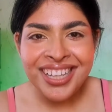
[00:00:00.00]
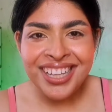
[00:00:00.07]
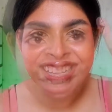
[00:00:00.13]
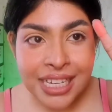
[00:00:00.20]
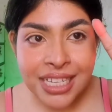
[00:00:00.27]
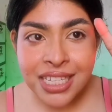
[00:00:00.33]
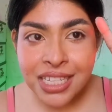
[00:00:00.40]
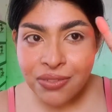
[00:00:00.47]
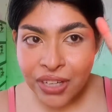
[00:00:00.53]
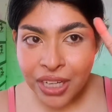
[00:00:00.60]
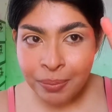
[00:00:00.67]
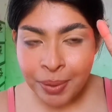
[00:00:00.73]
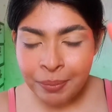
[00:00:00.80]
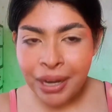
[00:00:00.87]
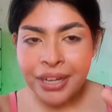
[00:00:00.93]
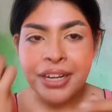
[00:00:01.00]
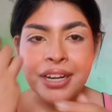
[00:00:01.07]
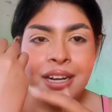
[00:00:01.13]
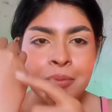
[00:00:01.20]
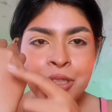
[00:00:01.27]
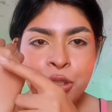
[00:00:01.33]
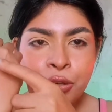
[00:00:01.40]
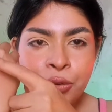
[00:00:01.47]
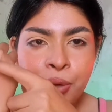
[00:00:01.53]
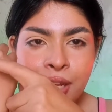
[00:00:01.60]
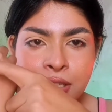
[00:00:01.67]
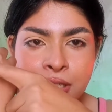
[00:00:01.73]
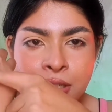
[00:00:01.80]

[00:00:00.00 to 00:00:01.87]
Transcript: This is freaking pigmented. Let me show you guys.